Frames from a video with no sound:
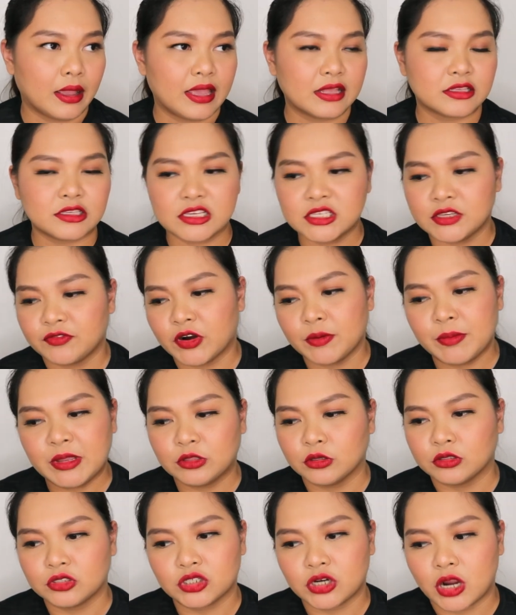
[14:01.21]
It's easy for me
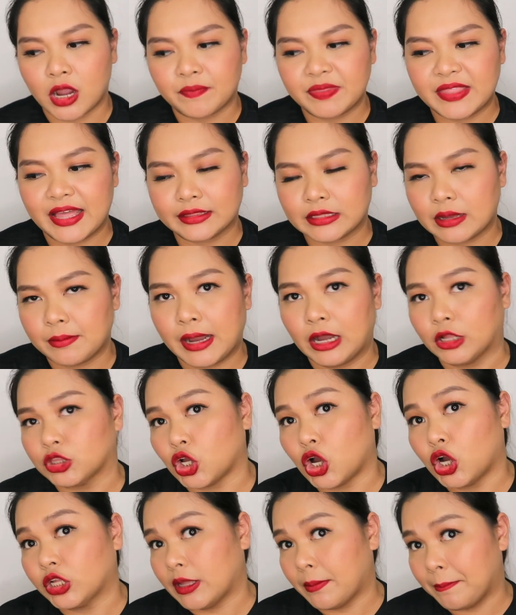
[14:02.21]
to drop that
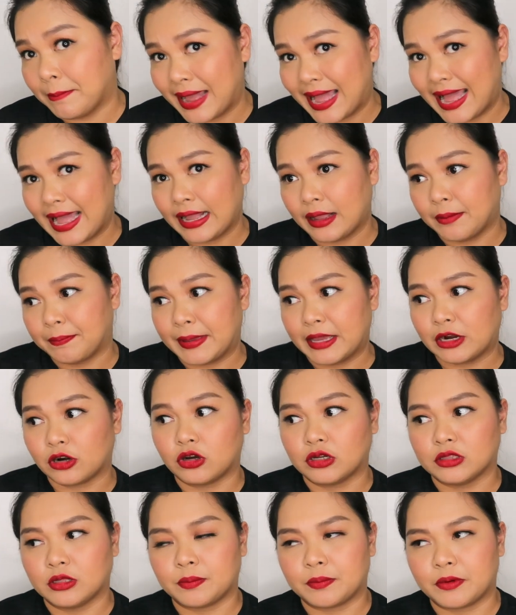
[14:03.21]
amount on a bag, pero
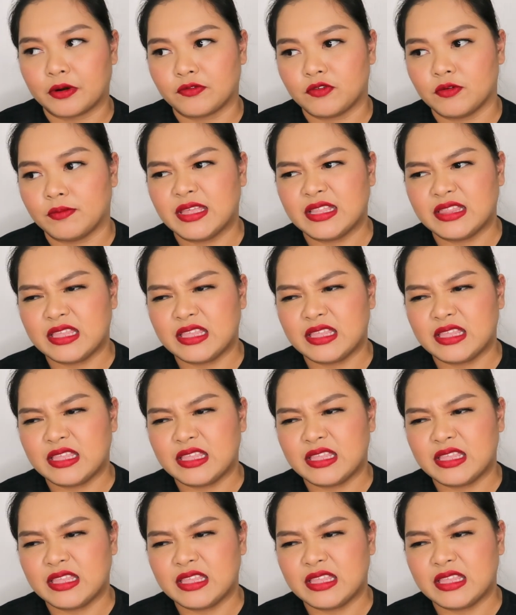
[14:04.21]
on a perfume,